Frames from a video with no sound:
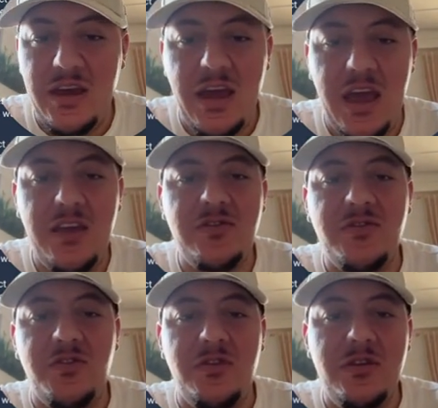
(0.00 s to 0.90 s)

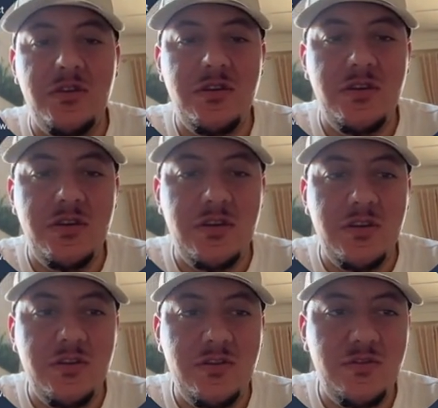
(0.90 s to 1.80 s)
answer
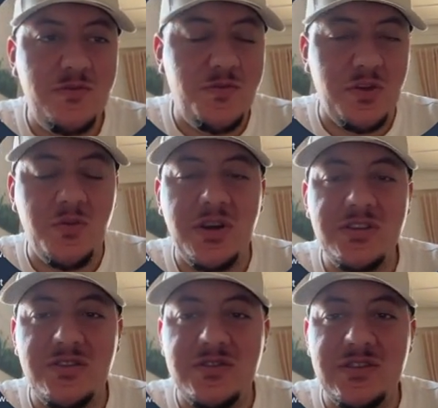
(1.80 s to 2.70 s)
for the
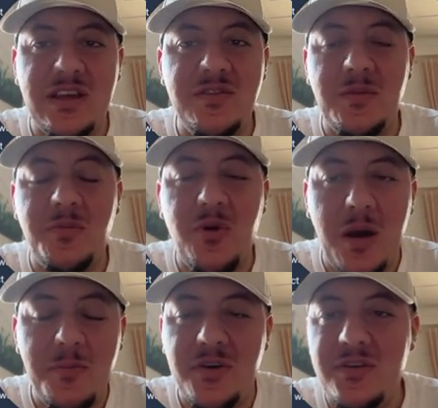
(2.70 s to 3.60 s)
questions, not give them a
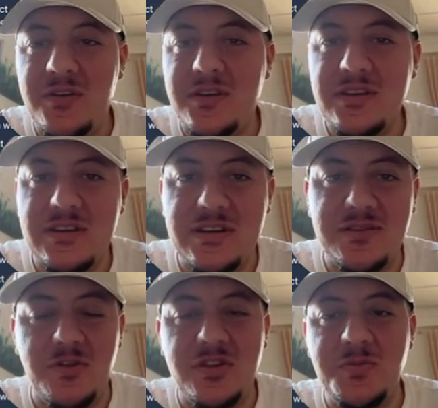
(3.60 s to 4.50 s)
proper
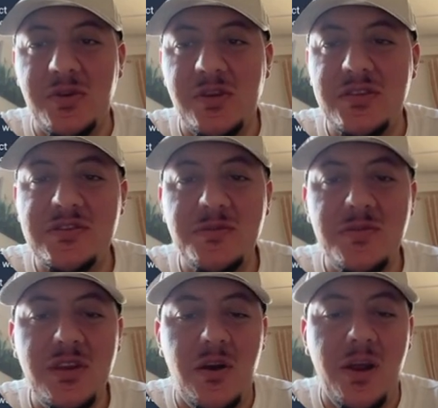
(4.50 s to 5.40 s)
customer experience.
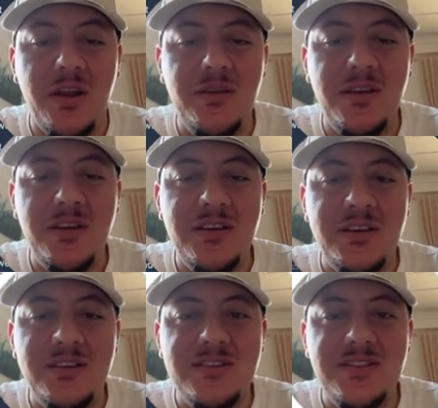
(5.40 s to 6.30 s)
All right.
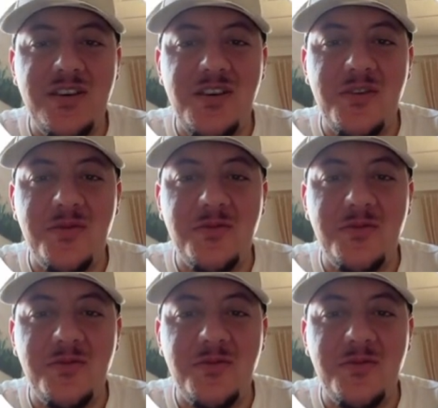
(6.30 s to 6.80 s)
So